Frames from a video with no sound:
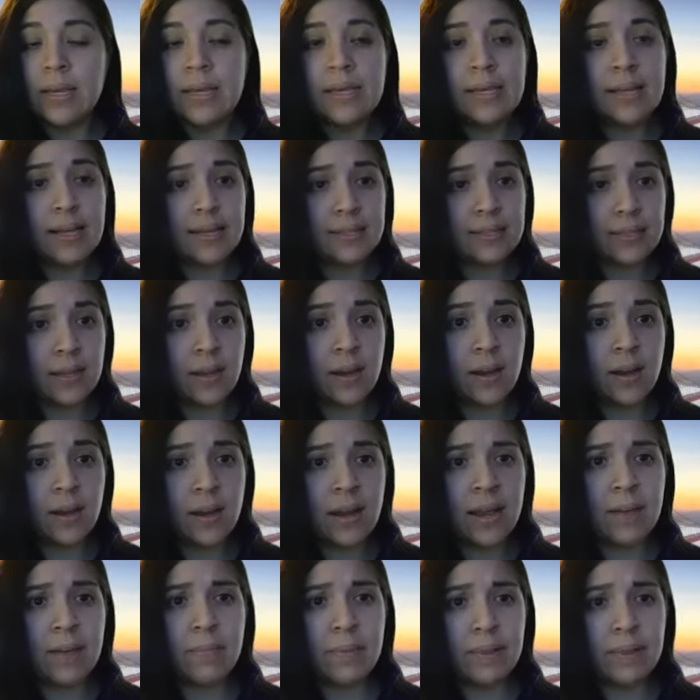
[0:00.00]
Yes,
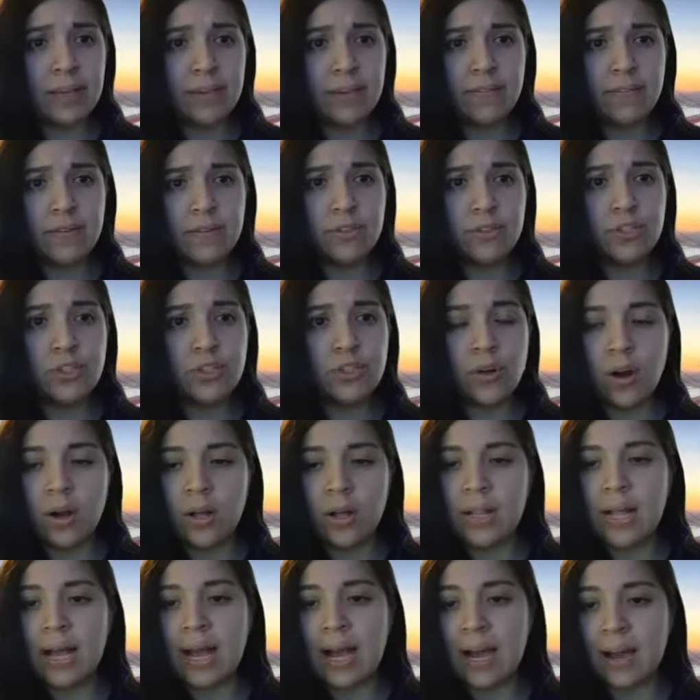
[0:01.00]
I believe you should
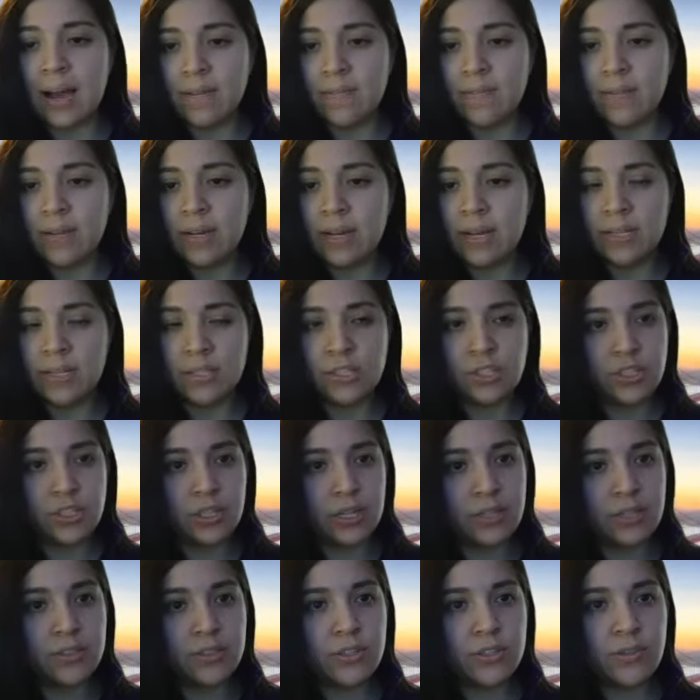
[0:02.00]
all have an
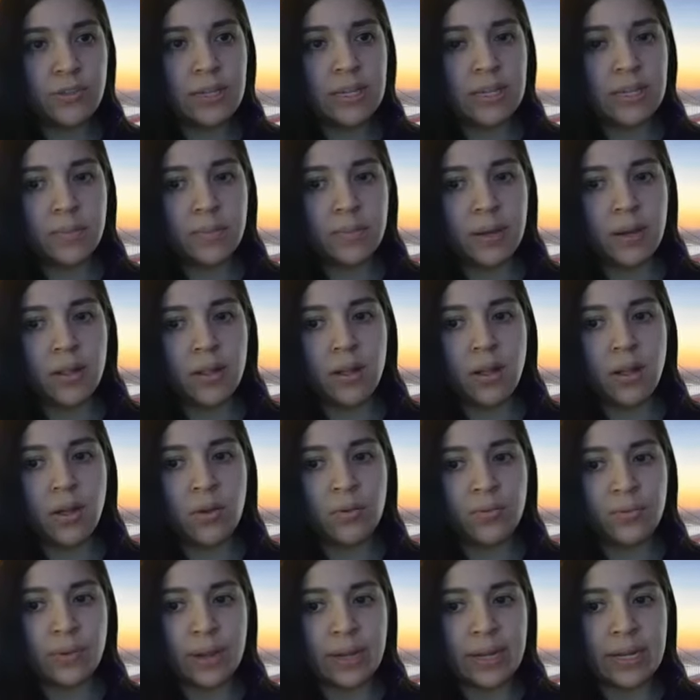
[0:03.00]
SJSU email
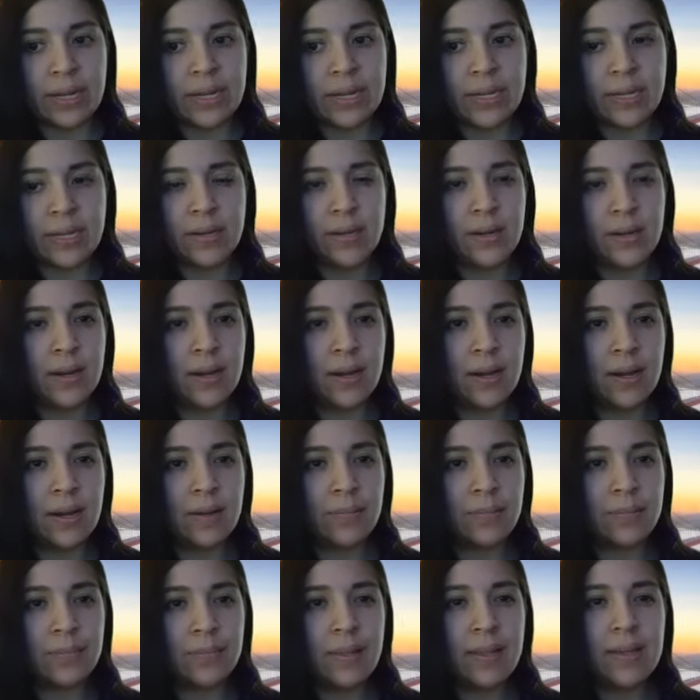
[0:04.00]
already.
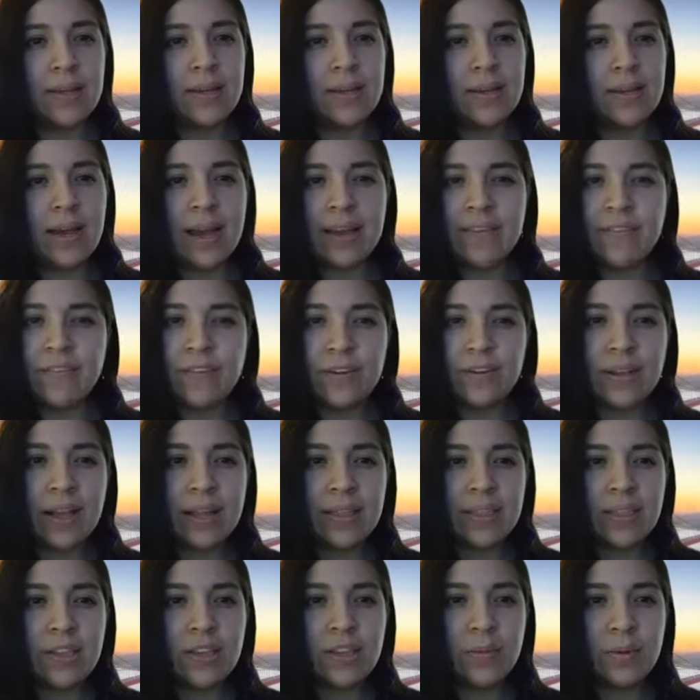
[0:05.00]
I forget
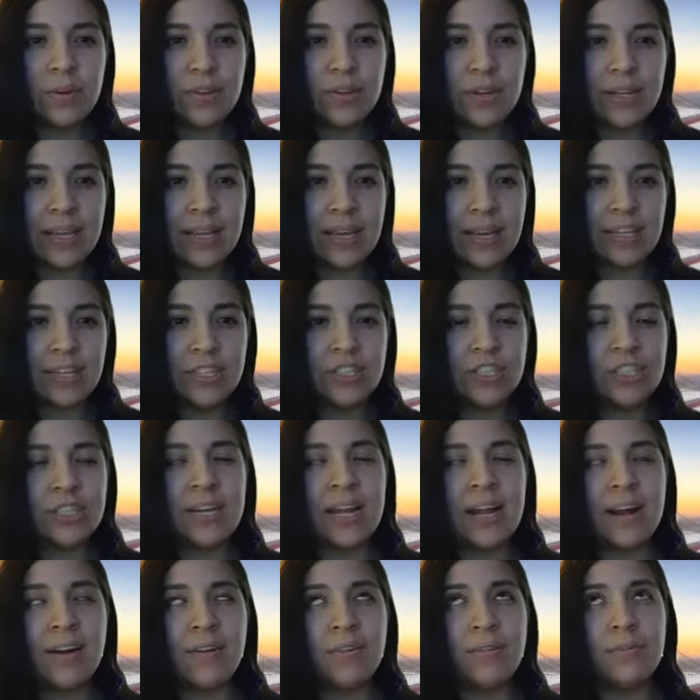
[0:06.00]
the communication,
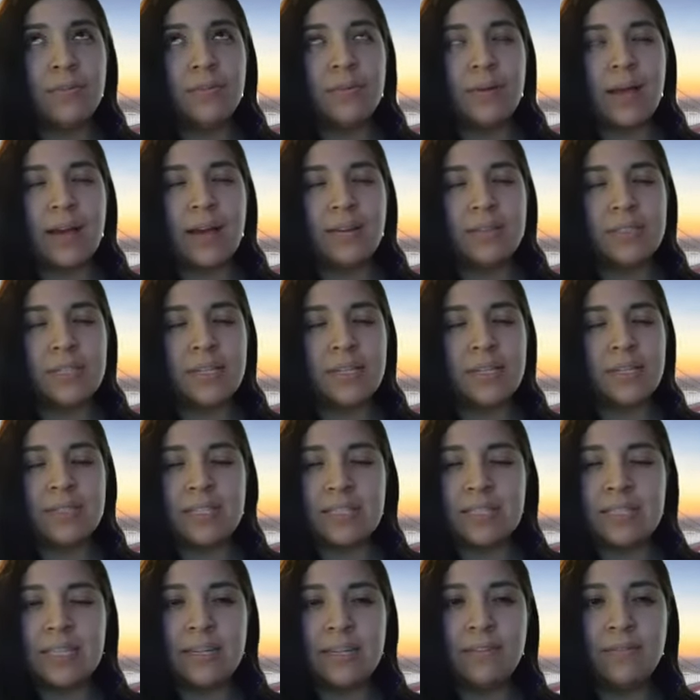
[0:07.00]
how San Jose
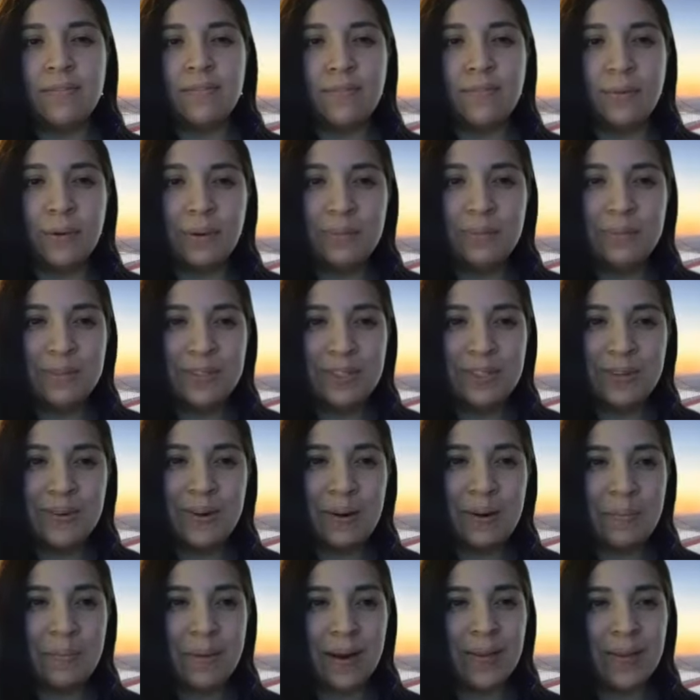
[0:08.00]
State informs you
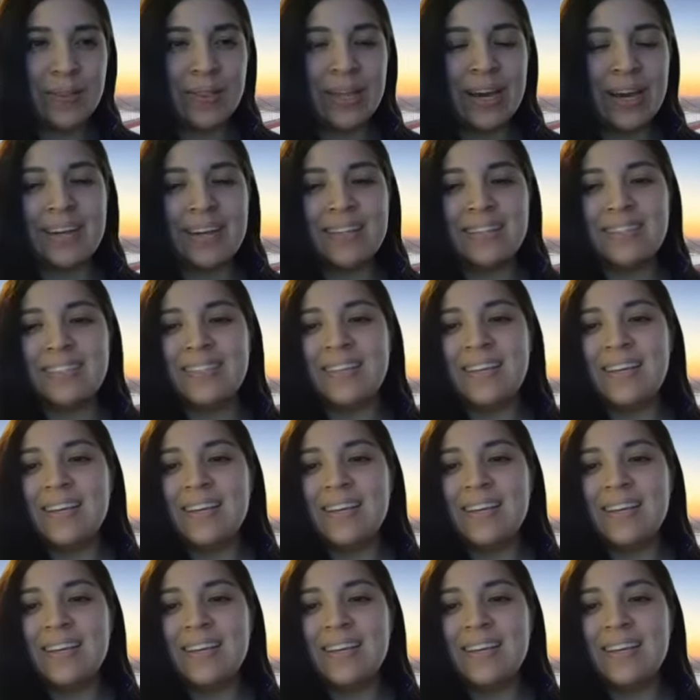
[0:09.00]
about that.